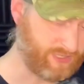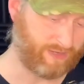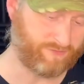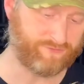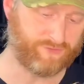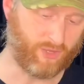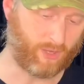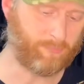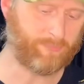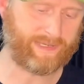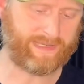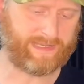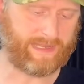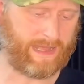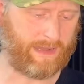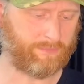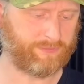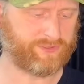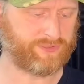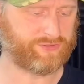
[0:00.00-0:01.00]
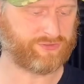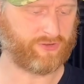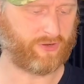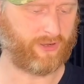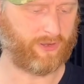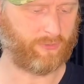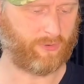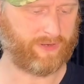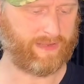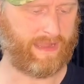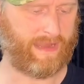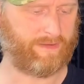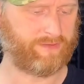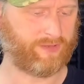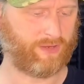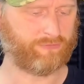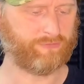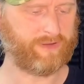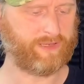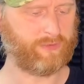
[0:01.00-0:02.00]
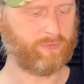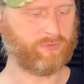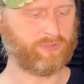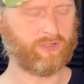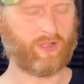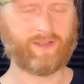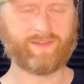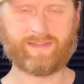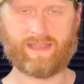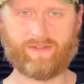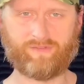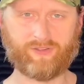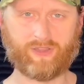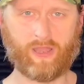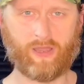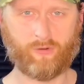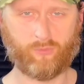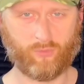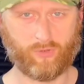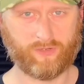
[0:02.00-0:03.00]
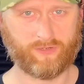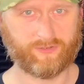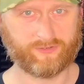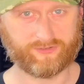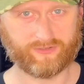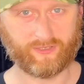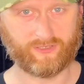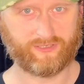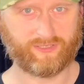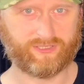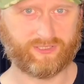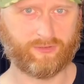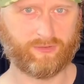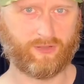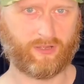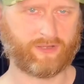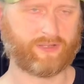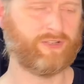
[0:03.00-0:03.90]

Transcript: I've not been able to try one out. I really would like to have a go at one and certainly do like an